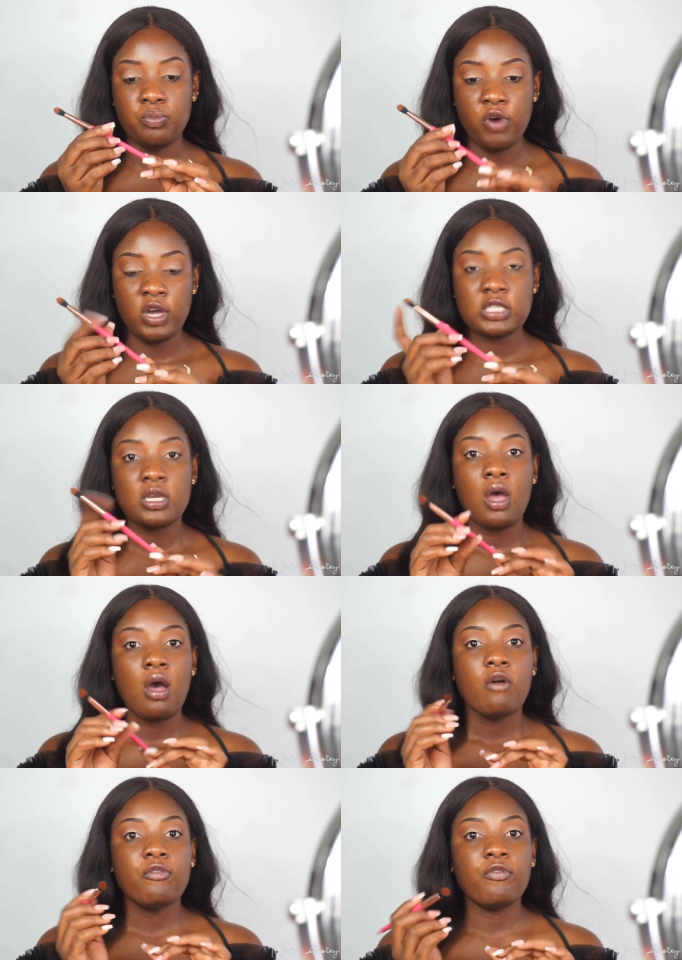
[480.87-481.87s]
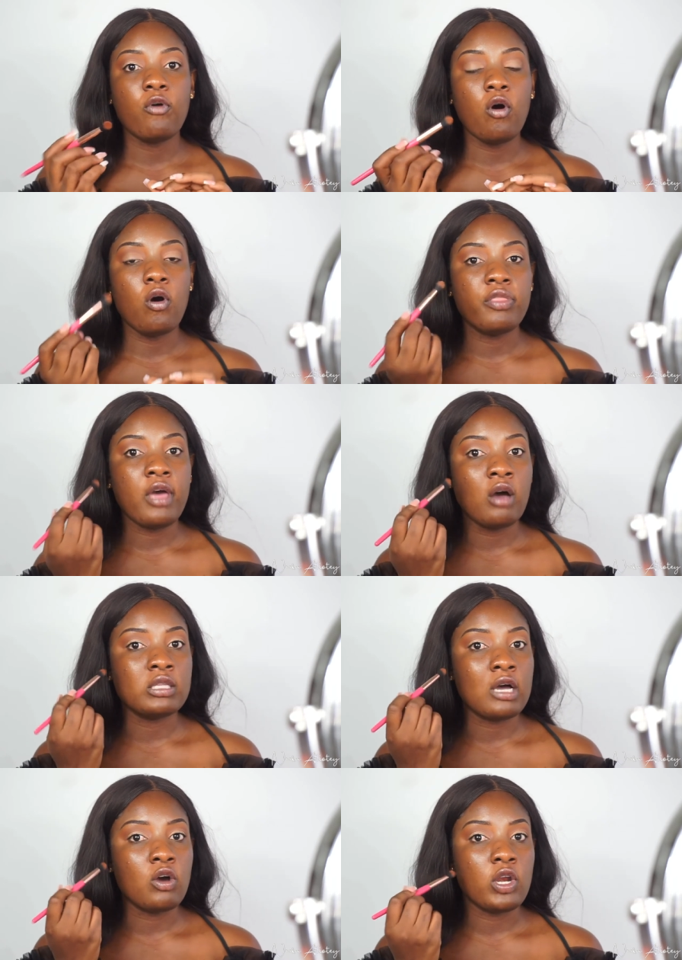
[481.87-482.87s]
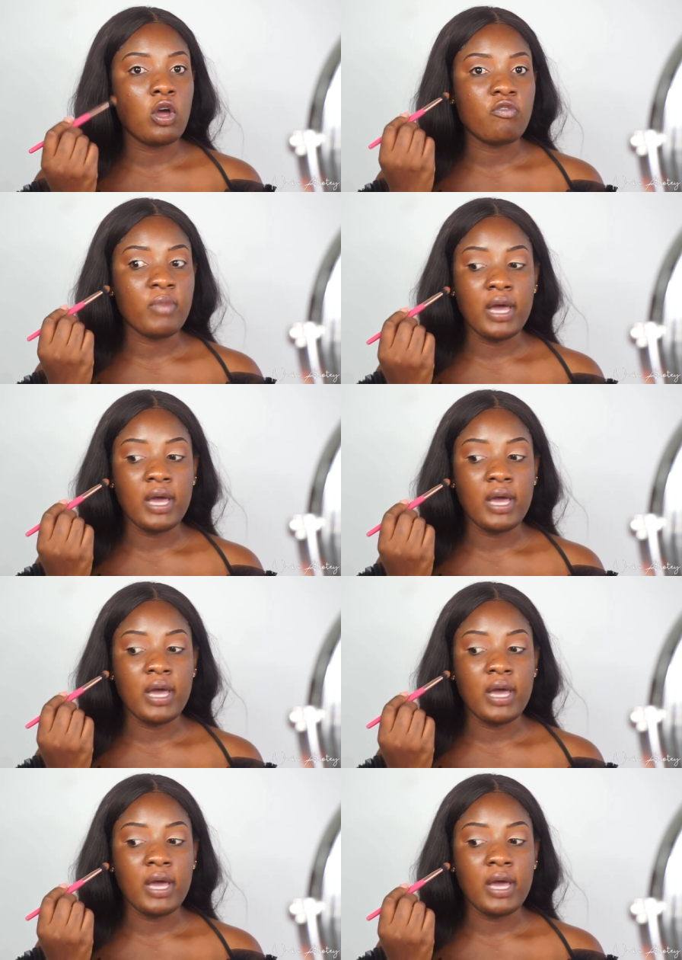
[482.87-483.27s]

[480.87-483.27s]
brush, for the outer corner of my